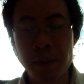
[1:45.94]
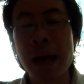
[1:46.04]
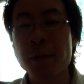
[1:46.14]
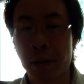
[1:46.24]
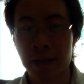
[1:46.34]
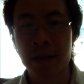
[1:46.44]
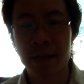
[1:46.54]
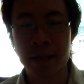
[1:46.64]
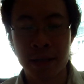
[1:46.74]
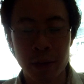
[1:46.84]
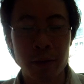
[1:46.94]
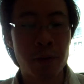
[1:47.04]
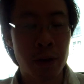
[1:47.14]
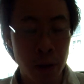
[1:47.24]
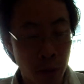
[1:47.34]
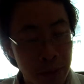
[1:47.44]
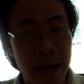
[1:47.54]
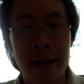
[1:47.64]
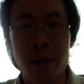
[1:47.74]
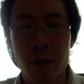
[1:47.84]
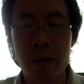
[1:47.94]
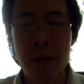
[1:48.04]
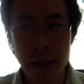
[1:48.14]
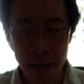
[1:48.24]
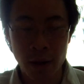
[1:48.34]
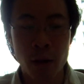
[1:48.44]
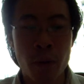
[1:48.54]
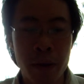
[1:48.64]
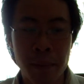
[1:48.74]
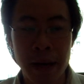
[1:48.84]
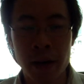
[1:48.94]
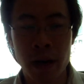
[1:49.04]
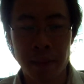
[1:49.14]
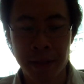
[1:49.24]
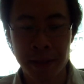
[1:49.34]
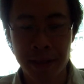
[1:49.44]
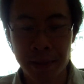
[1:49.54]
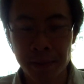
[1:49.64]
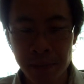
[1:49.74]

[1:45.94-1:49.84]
ones. So GoDaddy, are one of the paid options.